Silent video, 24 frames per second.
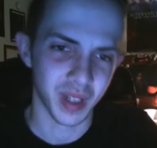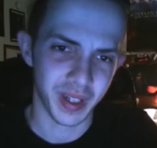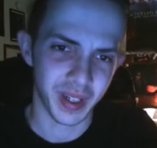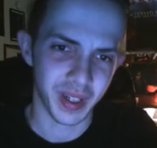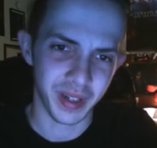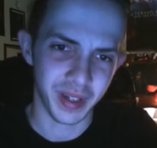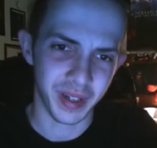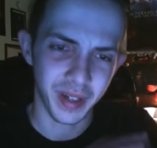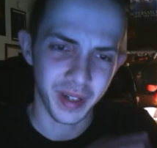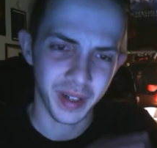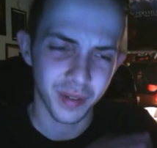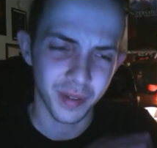
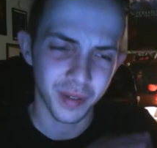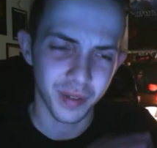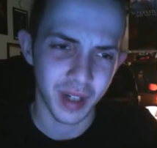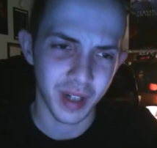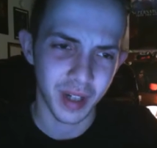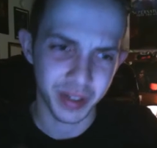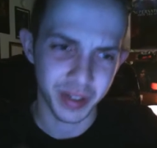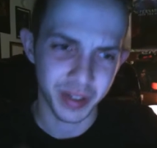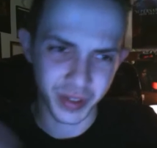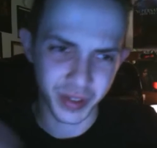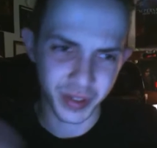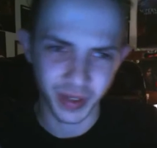evil
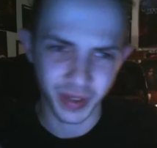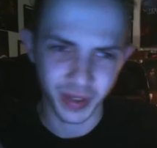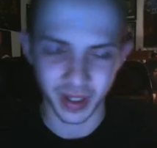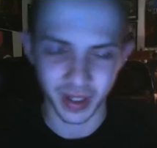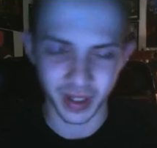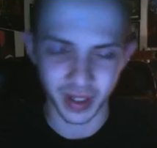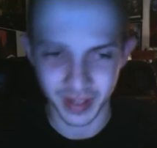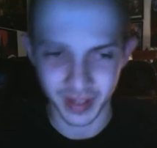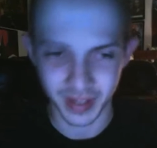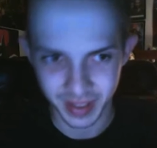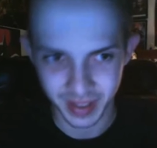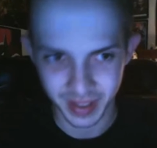Ash is doing
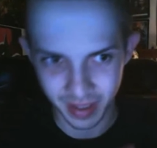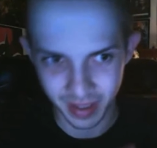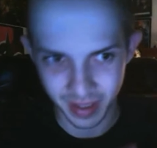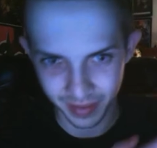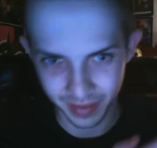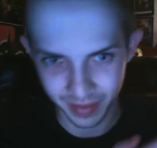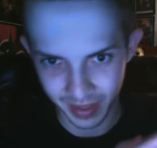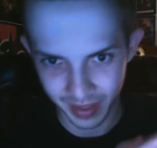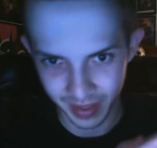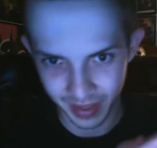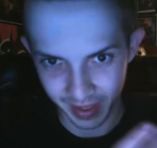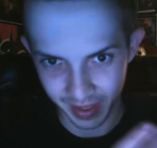all this
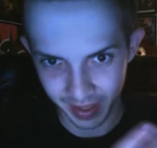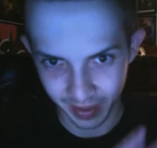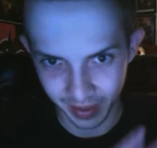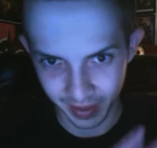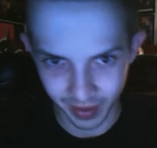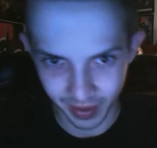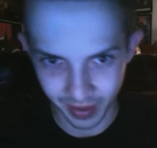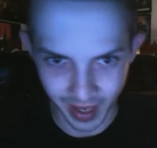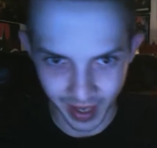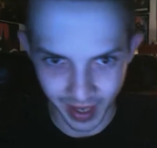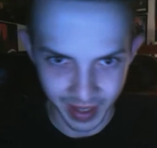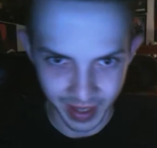stuff, and then you had the
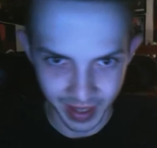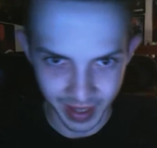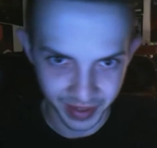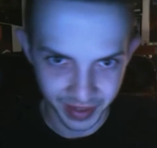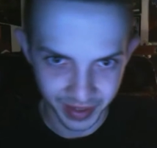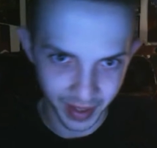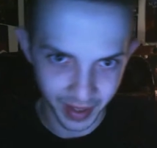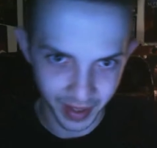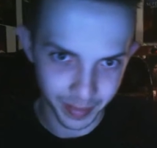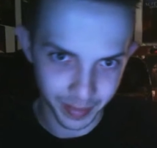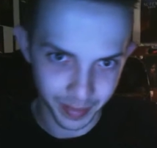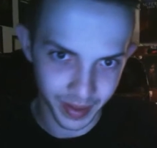good Ash
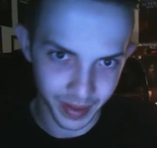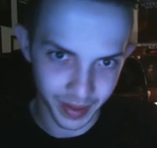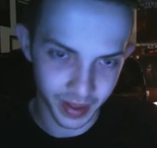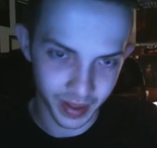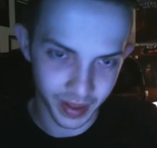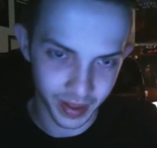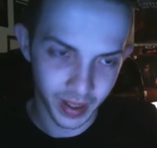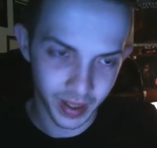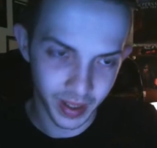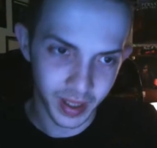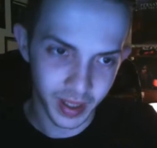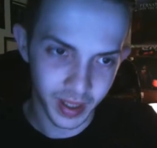step
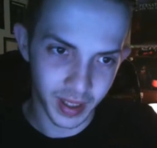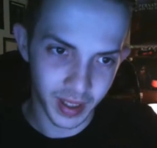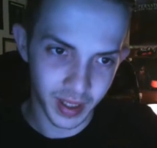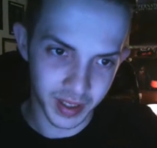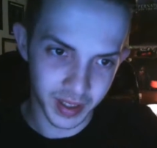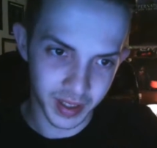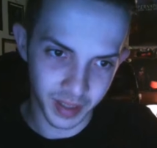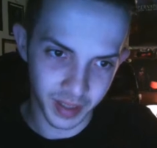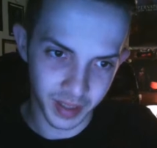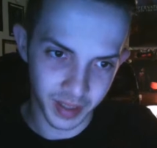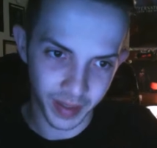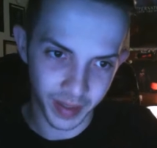in,
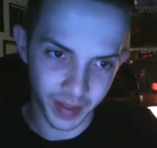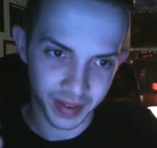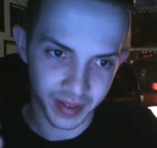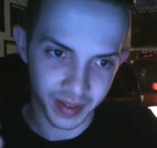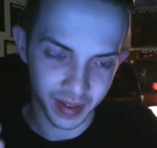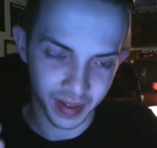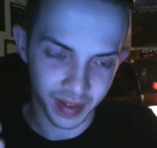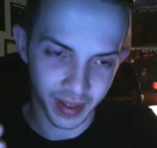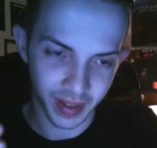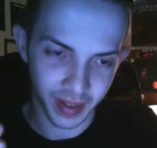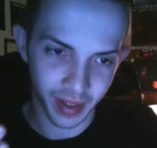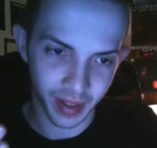and she
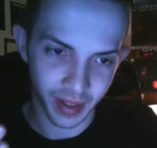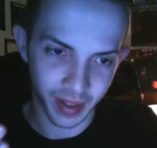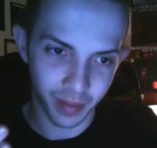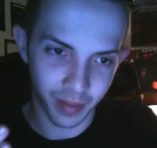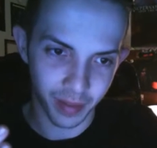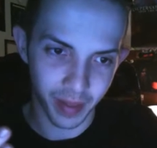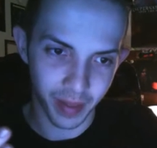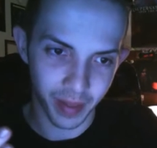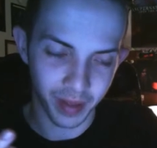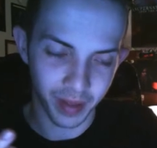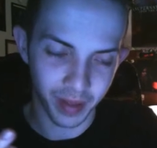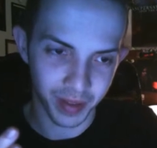basically,
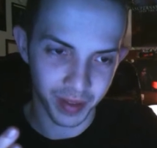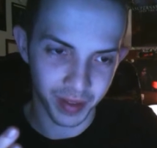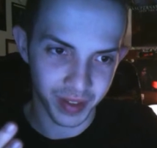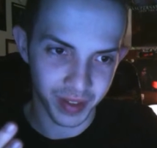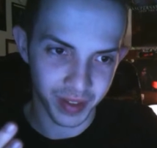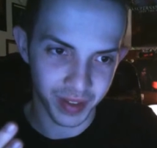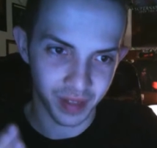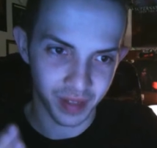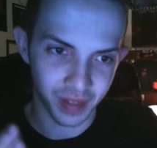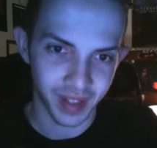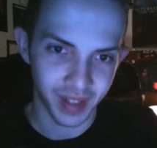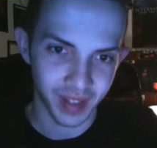impaled
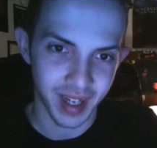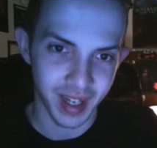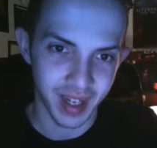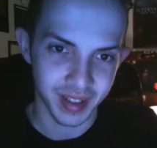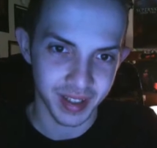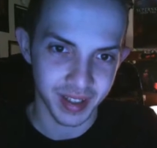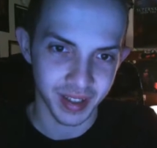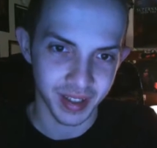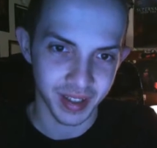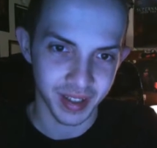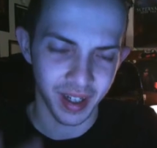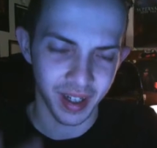herself on
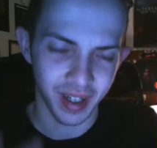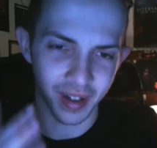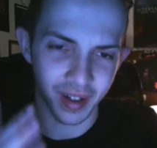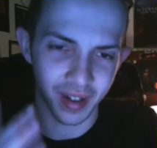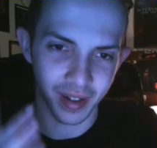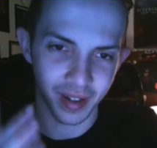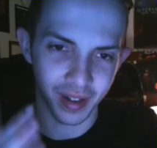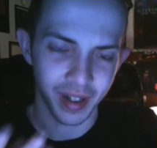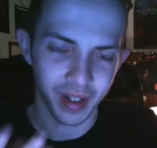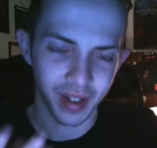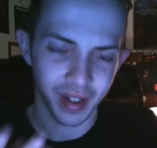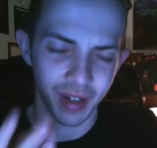Ash, our
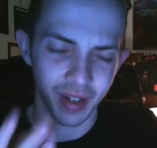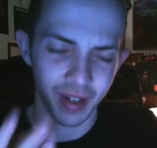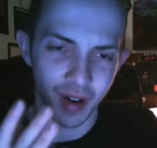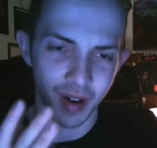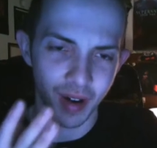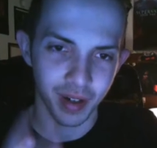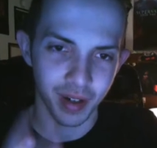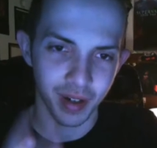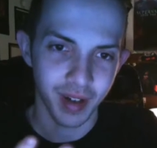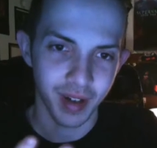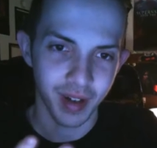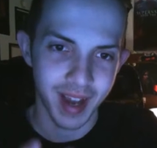
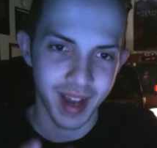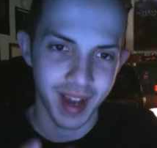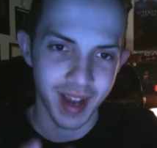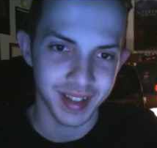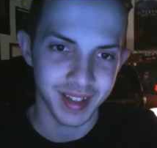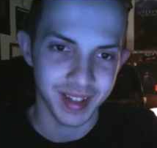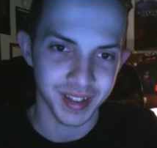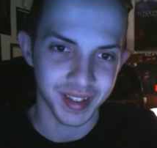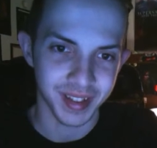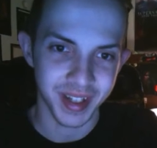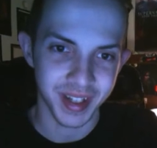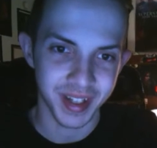good
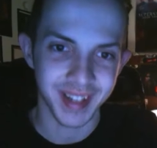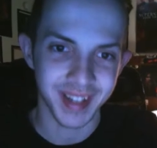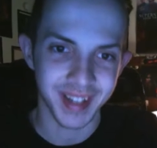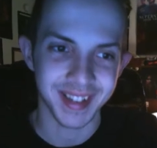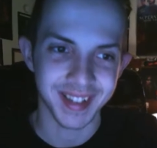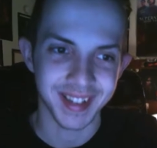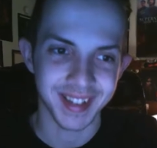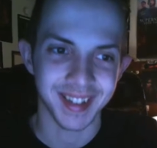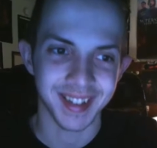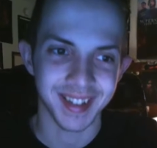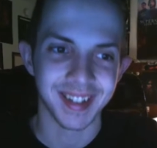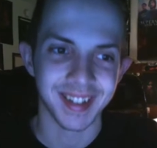Ash's
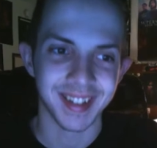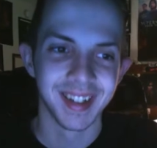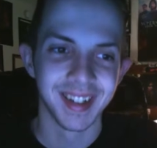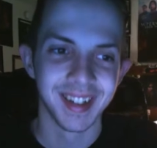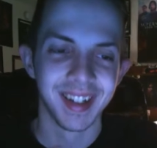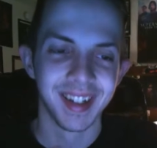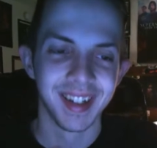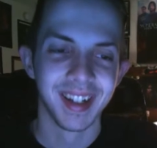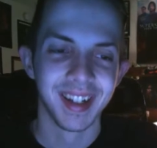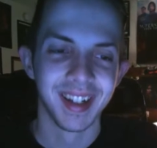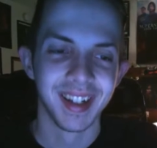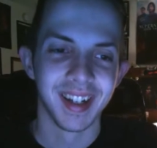chainsaw.
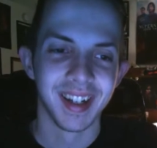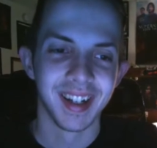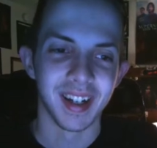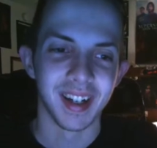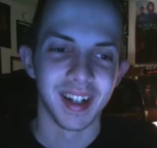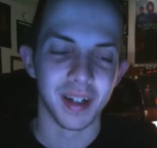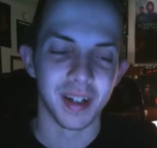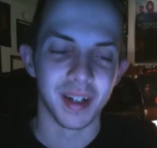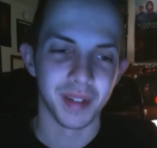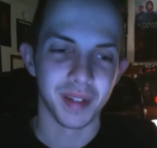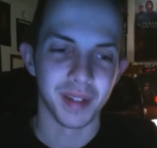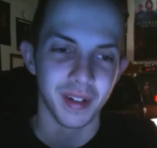
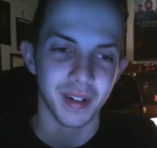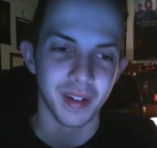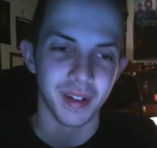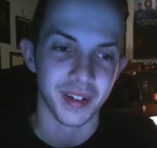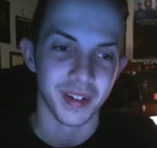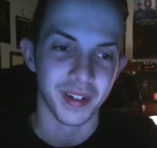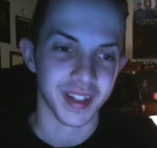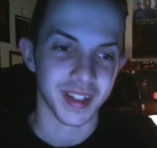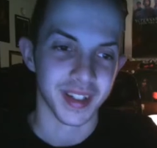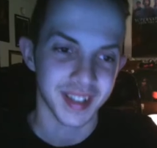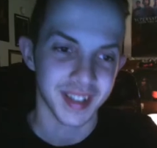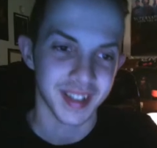Then her
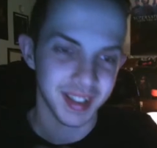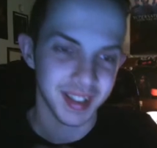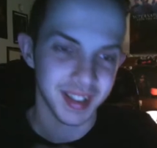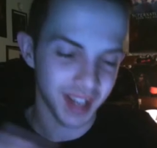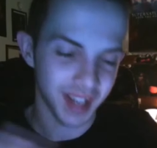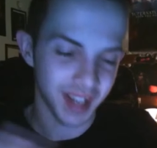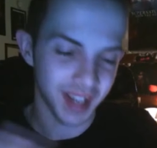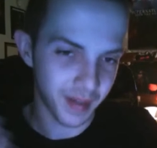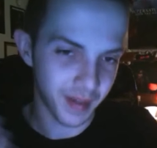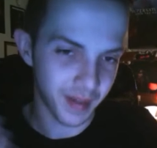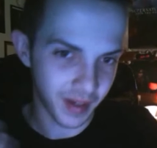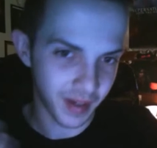intestines
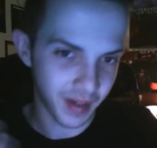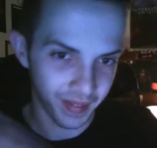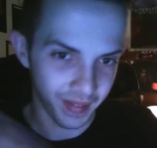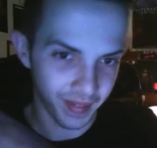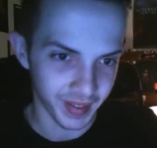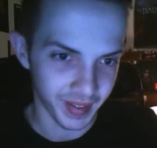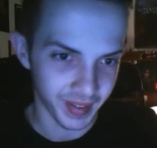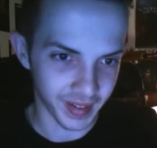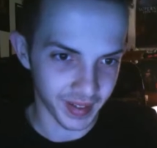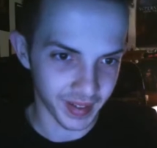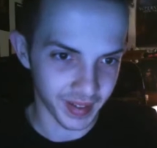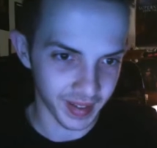came out and
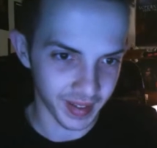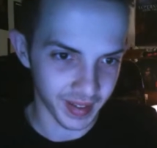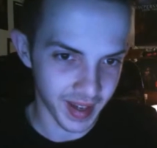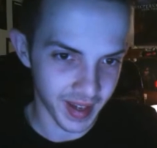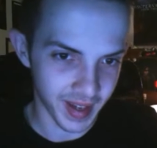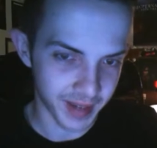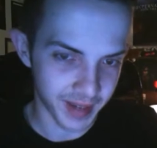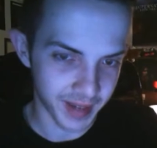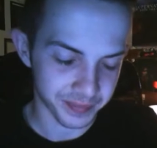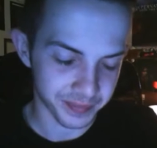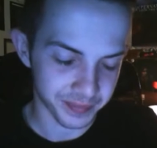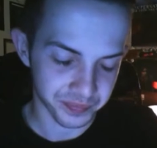everything like
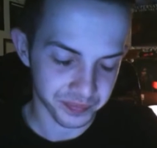that.